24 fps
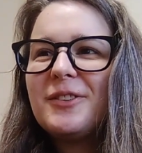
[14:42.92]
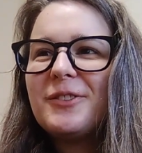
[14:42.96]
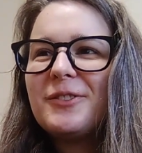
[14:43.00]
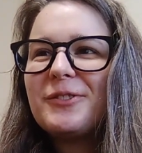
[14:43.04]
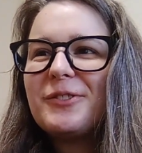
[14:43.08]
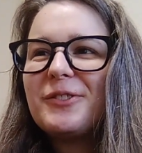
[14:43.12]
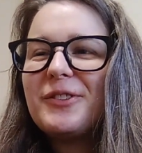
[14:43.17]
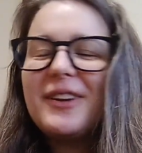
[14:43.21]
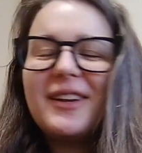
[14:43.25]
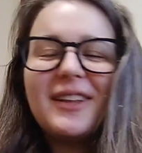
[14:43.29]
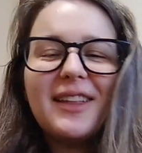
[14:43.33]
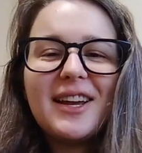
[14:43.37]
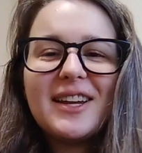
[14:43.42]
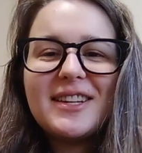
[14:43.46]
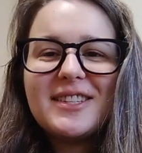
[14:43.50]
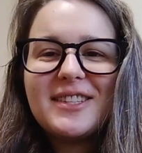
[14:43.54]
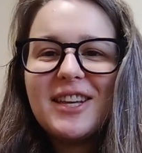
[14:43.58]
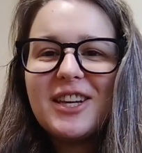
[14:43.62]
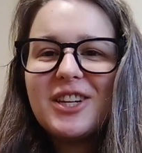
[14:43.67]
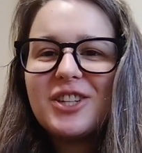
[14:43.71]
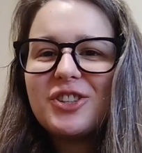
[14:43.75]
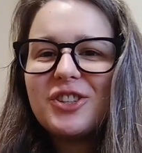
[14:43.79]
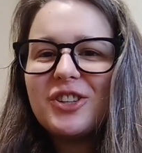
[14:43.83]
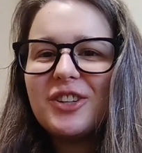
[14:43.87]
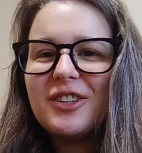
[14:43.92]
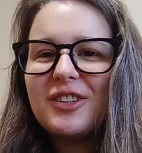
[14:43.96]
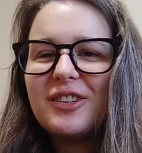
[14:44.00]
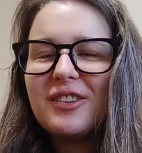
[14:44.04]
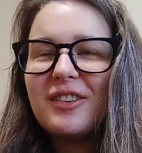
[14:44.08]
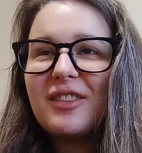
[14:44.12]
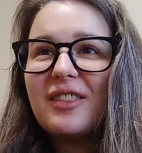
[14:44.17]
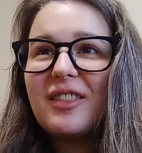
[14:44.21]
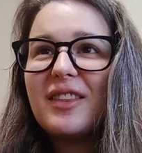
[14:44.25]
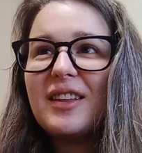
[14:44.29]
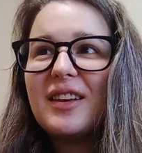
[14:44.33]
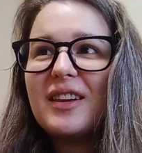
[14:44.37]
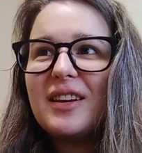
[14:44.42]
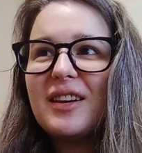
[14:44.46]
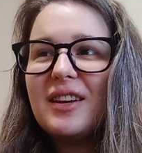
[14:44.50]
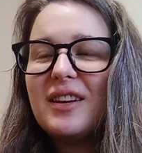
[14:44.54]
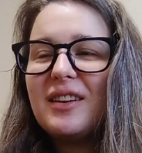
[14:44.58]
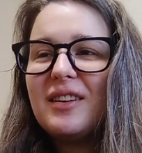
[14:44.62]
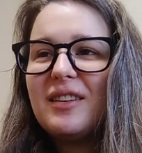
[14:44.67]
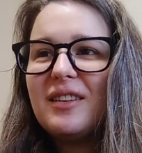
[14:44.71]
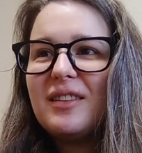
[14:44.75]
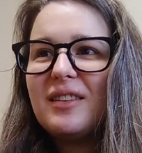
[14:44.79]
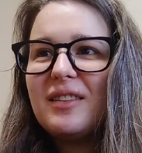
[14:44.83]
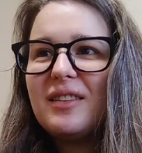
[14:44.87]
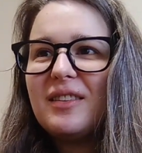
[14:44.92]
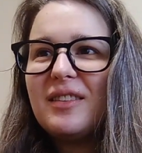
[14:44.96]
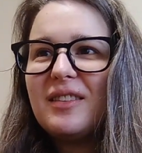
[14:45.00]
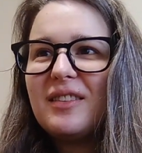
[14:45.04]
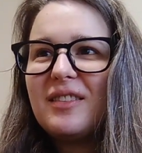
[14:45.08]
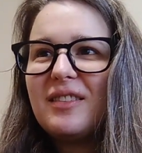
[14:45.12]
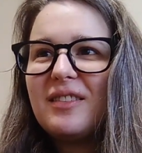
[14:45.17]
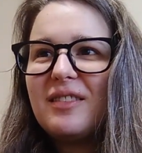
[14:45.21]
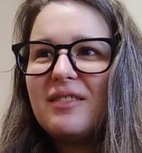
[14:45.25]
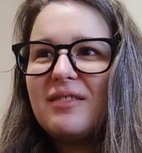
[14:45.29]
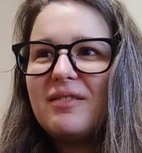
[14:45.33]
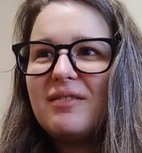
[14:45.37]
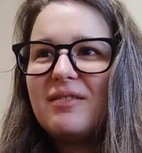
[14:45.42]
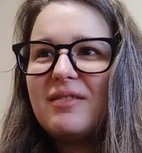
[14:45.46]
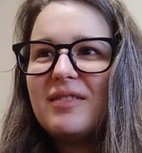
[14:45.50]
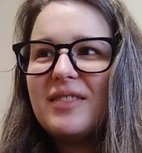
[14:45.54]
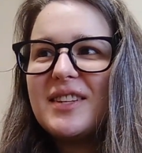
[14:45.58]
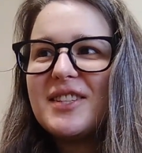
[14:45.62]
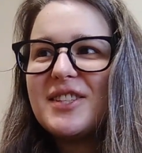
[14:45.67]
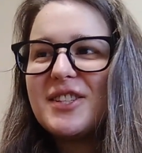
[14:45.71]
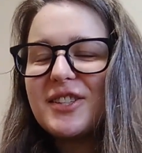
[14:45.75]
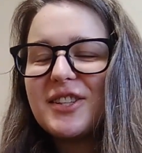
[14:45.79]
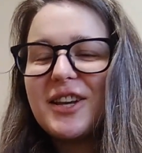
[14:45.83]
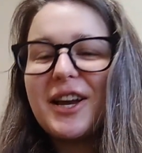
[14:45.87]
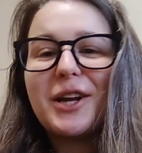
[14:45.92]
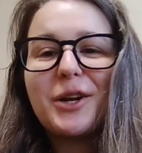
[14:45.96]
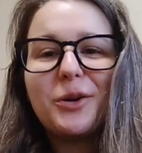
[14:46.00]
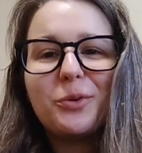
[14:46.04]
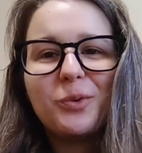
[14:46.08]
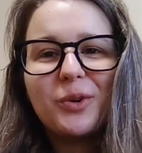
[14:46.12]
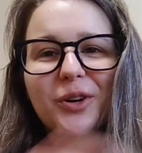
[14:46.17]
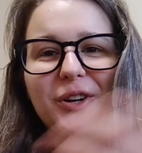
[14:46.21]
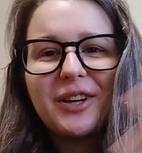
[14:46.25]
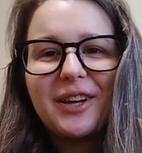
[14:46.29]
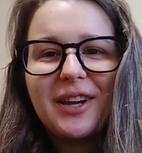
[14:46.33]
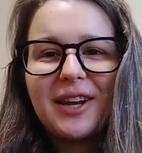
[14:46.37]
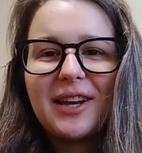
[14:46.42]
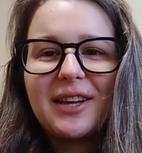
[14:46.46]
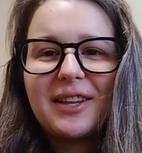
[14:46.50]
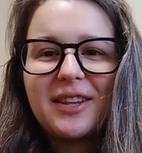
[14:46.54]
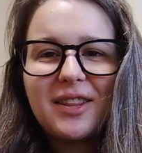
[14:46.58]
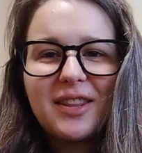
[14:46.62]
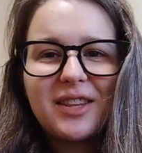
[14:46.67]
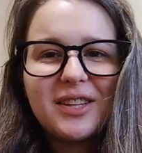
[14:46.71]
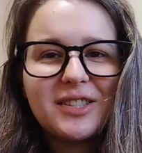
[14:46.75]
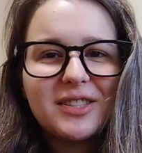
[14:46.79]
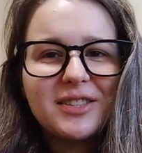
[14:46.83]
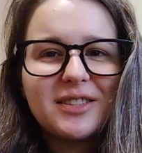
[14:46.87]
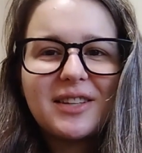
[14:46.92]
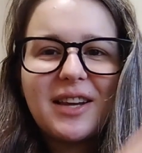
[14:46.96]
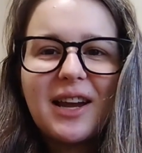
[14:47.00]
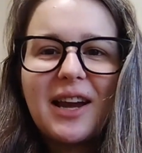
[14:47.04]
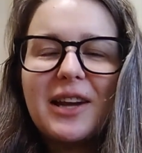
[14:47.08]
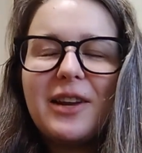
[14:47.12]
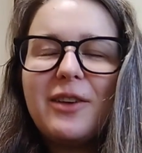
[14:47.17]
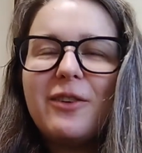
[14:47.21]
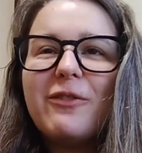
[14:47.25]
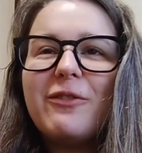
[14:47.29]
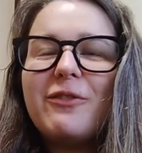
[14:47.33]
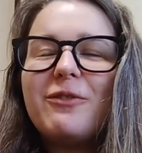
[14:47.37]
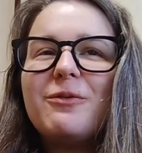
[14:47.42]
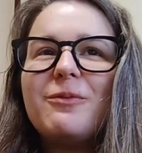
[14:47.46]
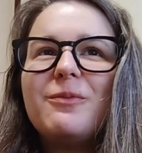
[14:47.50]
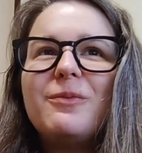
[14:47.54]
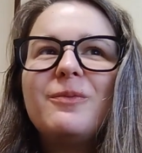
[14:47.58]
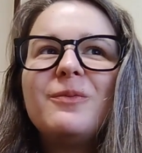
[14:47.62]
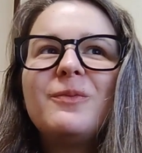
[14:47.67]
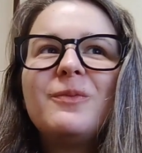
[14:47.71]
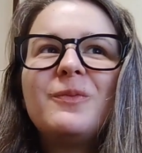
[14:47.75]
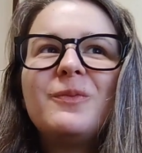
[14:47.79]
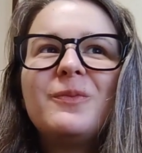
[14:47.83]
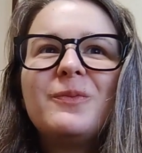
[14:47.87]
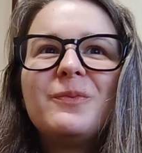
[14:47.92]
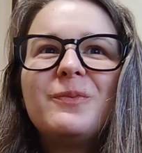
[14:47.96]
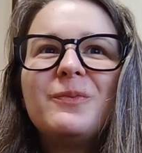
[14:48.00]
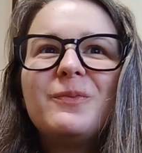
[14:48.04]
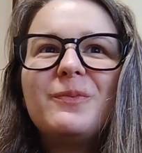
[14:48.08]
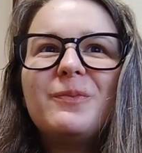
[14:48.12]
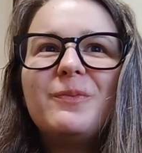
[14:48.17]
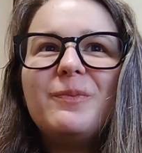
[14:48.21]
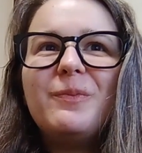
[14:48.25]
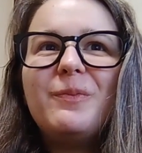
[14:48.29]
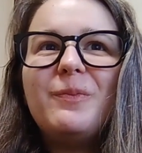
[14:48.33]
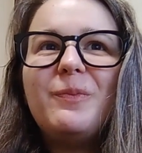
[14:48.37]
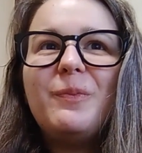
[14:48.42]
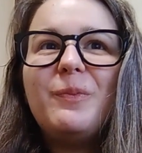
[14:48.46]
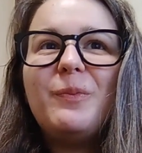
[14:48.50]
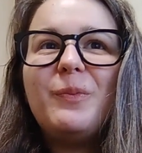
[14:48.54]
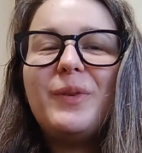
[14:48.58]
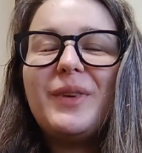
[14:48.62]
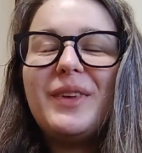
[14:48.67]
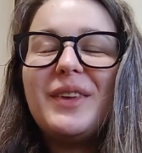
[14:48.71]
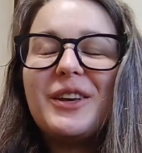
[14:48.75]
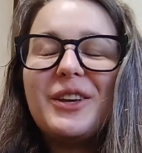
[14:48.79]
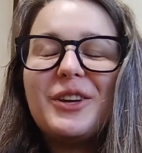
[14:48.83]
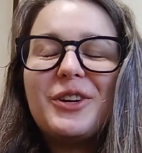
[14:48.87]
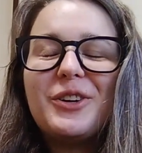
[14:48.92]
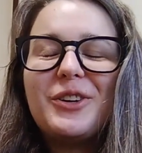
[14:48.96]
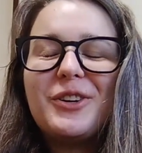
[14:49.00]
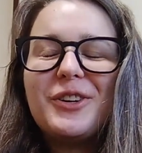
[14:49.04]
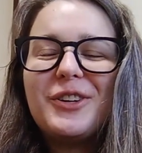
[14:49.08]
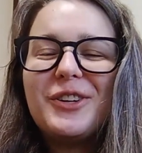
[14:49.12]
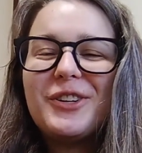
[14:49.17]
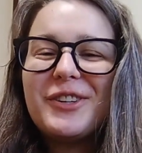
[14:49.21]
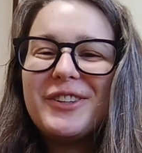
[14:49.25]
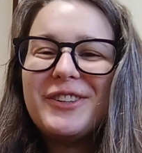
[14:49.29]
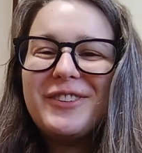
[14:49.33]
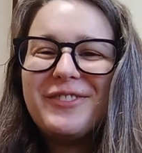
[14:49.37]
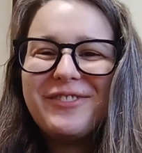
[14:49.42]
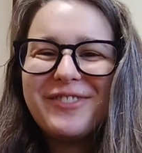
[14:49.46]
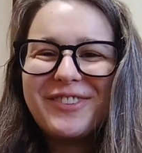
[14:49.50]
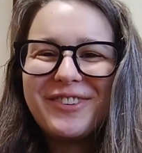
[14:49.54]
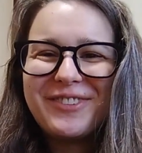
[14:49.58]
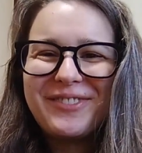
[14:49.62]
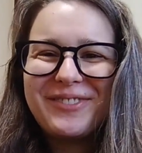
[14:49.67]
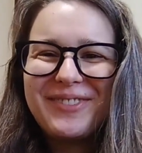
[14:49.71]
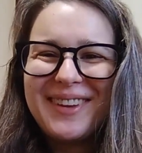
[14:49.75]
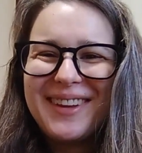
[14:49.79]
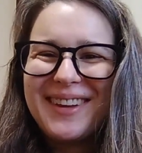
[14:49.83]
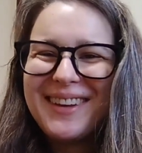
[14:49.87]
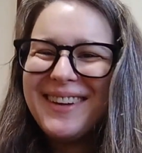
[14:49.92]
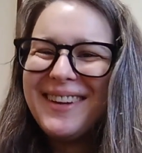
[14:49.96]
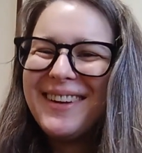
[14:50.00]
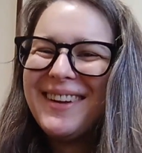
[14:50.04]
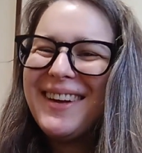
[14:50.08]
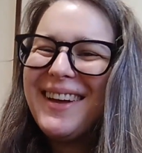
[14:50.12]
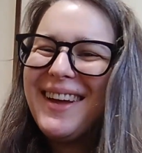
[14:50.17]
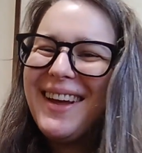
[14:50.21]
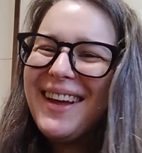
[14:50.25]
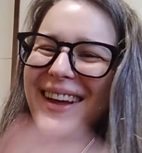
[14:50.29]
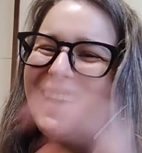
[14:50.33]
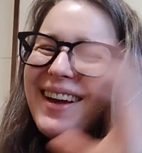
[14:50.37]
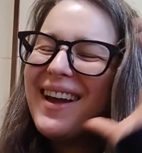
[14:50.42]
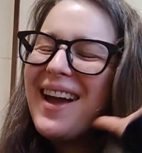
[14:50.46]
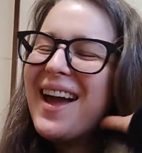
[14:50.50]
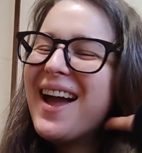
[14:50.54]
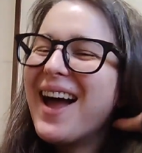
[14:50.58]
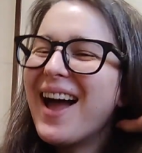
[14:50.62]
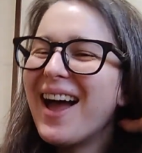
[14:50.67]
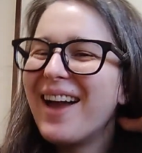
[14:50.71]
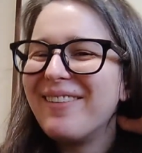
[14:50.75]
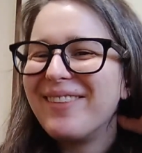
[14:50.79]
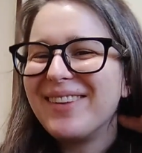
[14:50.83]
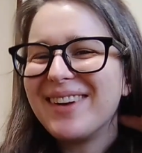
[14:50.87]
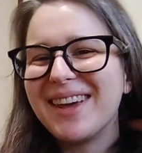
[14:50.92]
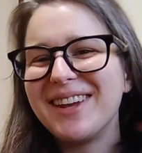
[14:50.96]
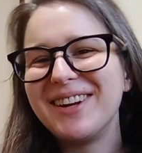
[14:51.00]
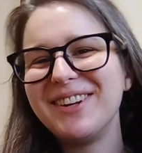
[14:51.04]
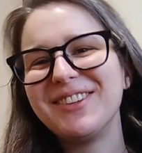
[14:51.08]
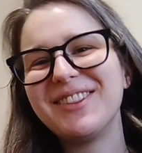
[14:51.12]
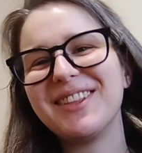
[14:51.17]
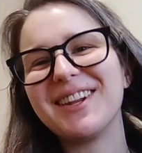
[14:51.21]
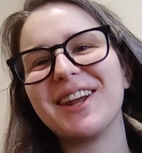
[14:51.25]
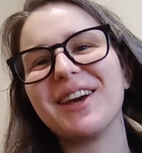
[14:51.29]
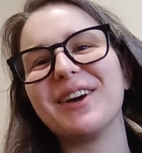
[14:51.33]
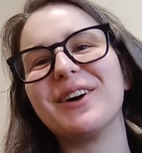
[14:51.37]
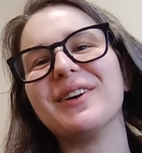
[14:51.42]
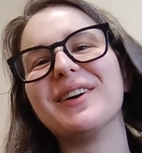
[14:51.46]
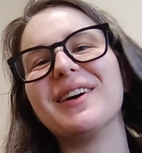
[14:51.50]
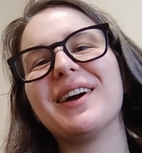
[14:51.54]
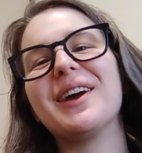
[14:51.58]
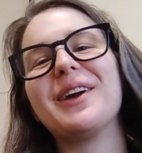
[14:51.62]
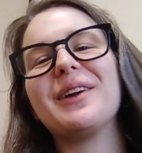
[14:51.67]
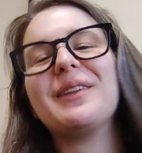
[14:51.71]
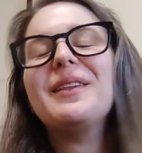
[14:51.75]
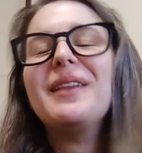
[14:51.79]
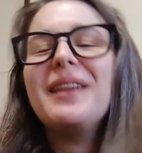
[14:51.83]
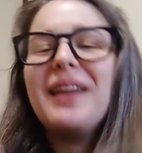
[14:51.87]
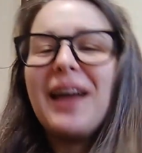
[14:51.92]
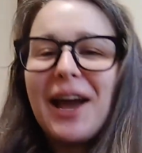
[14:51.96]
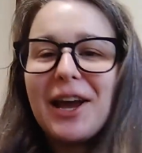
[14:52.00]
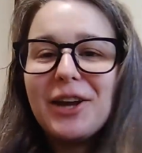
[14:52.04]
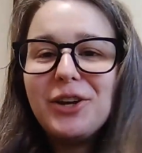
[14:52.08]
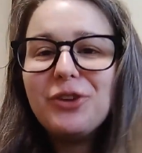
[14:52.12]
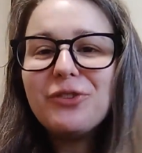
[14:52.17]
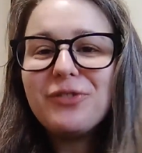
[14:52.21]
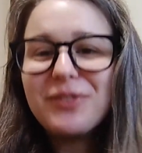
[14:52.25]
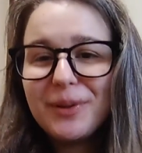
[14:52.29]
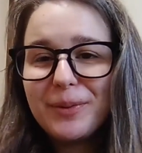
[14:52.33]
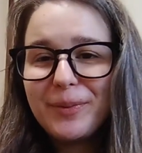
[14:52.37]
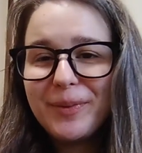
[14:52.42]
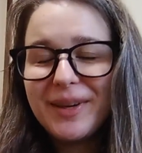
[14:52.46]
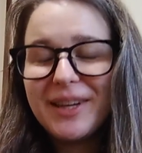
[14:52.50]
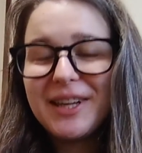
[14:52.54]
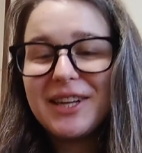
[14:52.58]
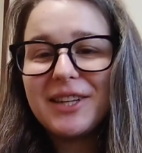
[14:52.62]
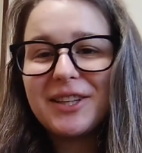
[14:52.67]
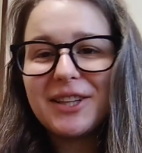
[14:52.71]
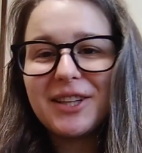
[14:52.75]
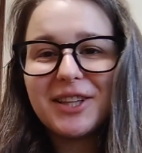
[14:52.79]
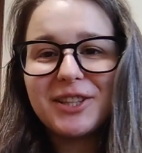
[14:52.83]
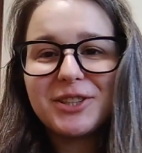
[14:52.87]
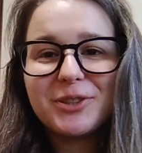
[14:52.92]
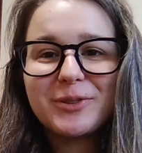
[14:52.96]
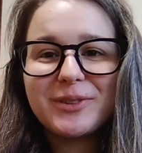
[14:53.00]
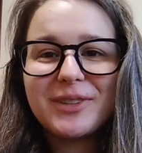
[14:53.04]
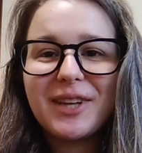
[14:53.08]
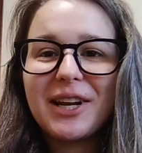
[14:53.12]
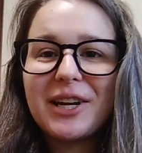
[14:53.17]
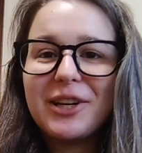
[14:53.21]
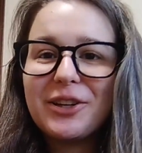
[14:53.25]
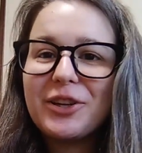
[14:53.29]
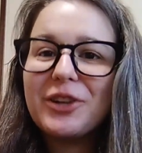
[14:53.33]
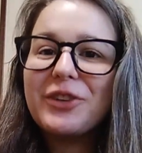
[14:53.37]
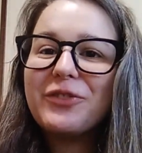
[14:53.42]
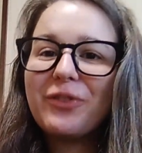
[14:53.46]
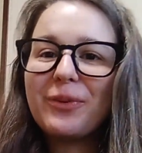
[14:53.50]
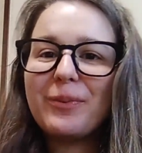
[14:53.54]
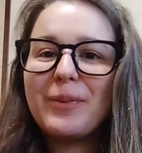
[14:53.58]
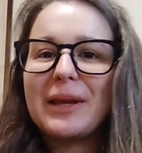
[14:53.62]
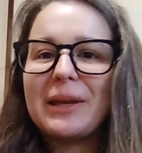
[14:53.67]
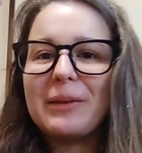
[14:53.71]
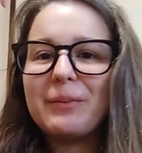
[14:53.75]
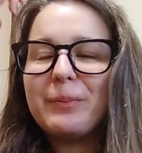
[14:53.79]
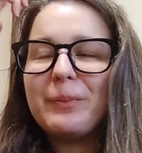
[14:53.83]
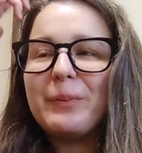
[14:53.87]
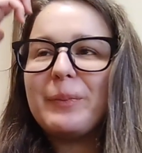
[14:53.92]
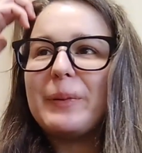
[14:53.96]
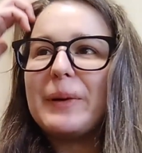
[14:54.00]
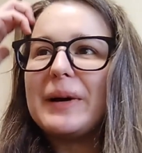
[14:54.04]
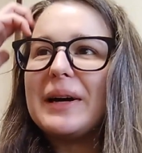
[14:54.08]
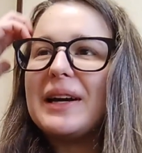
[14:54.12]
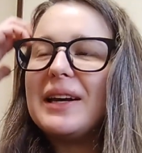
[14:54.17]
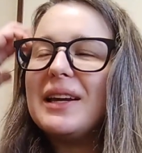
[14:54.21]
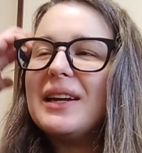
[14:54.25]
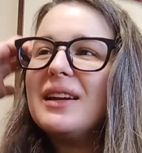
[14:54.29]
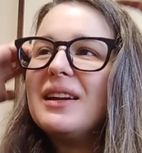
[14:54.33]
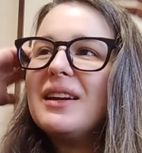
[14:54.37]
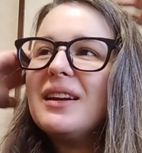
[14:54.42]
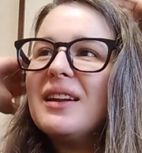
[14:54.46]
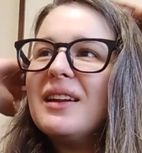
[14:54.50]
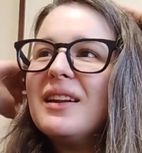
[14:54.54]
realization that this is kind of working and that this is kind of being good for me. I mean, I knew that I knew from the beginning that this was kind of good for me, but